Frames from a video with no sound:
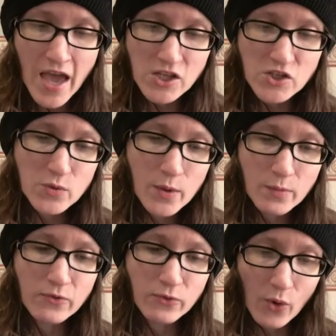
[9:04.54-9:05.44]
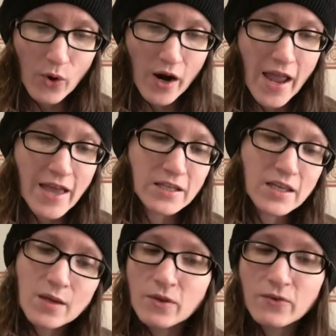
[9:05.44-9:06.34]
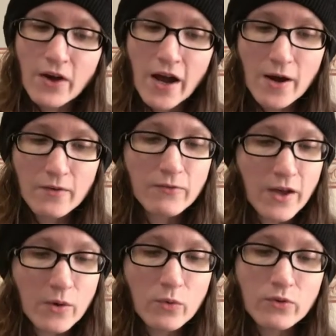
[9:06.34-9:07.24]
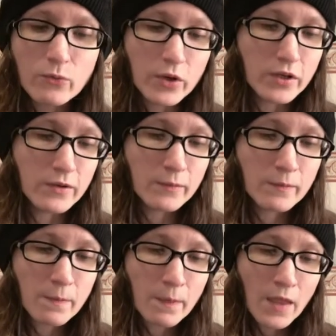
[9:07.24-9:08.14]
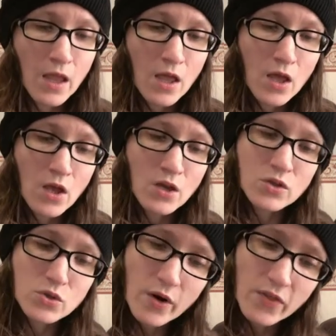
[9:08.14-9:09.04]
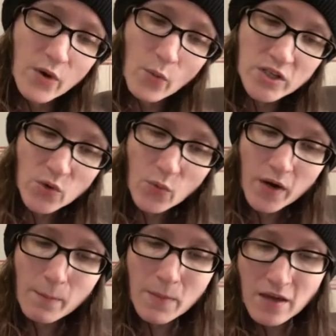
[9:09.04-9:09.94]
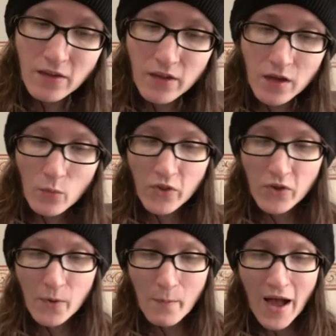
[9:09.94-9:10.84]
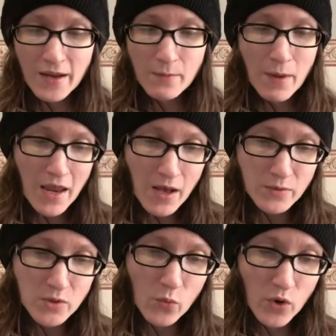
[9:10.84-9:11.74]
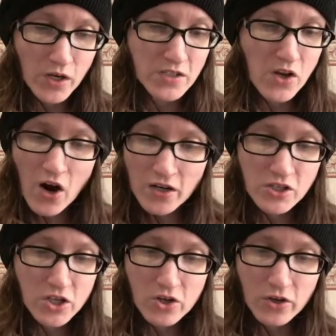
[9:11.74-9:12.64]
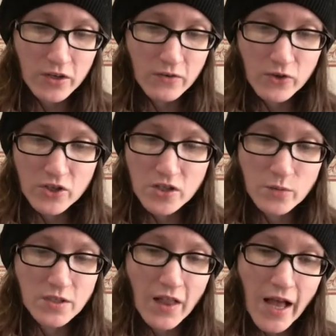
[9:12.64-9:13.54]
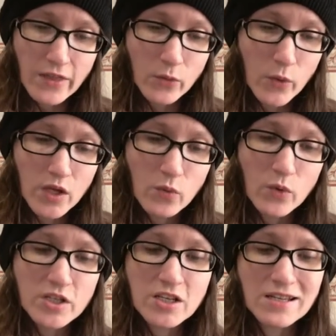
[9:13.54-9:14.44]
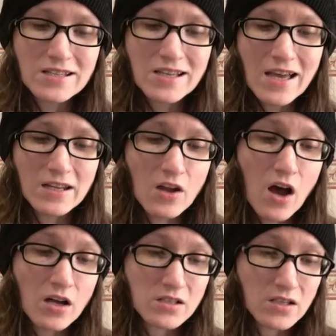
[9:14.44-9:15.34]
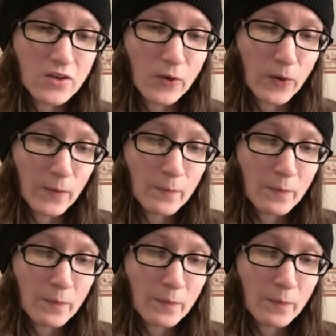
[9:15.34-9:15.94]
and sweep the floor, and keep the fire fed with wood. Dorothy went to work meekly, with her mind made up to work as hard as she could, for she was glad the Wicked Witch had decided not to kill her.